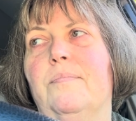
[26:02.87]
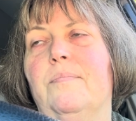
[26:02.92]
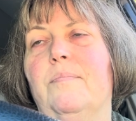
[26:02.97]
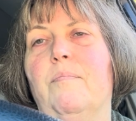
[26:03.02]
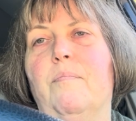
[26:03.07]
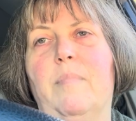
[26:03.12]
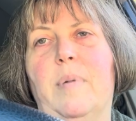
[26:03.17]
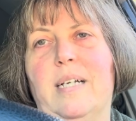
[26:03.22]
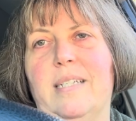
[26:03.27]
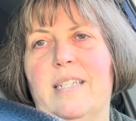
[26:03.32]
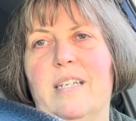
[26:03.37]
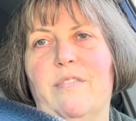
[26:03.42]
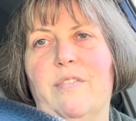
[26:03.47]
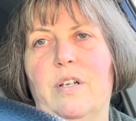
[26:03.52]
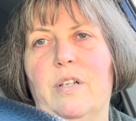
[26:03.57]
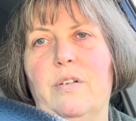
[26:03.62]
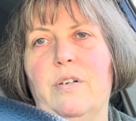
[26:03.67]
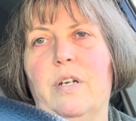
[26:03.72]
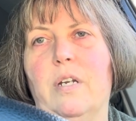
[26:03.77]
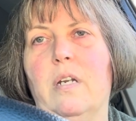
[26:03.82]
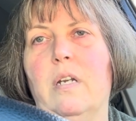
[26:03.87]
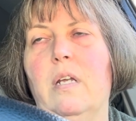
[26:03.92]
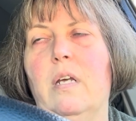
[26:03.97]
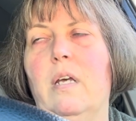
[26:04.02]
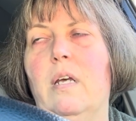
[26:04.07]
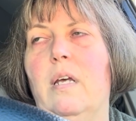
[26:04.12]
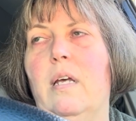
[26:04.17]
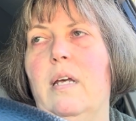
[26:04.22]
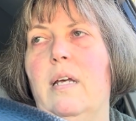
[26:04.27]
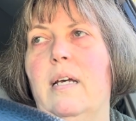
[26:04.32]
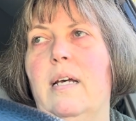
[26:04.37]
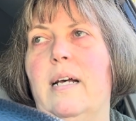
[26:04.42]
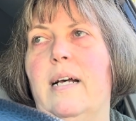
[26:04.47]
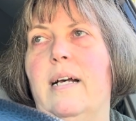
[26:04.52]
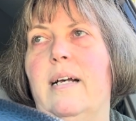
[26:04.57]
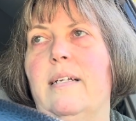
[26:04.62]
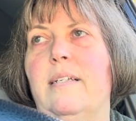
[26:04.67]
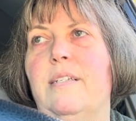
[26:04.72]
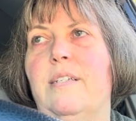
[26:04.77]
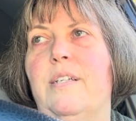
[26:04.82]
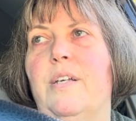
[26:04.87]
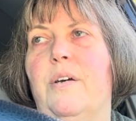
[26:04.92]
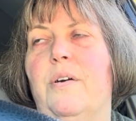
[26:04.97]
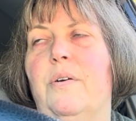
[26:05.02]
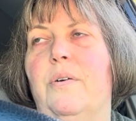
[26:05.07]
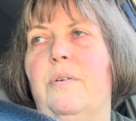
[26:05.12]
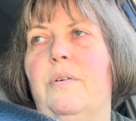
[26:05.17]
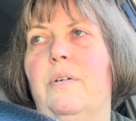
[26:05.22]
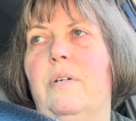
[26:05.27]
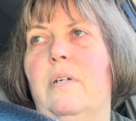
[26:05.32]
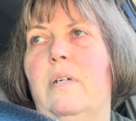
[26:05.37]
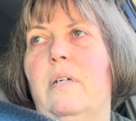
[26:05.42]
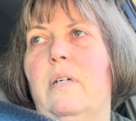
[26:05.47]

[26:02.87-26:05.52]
Myself included. So